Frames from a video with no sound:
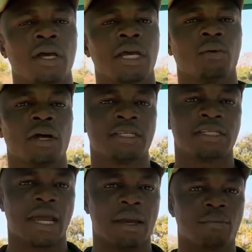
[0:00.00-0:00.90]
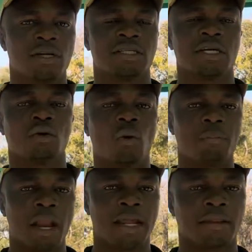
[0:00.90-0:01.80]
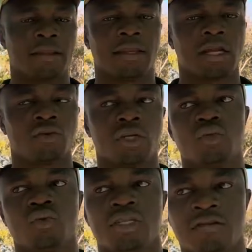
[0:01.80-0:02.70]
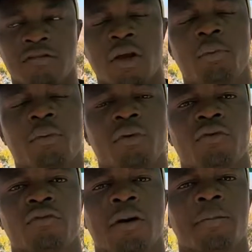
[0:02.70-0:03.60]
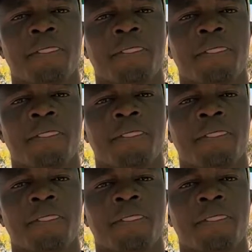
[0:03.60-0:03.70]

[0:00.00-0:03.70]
and what is the crop line that you need to develop on your farm.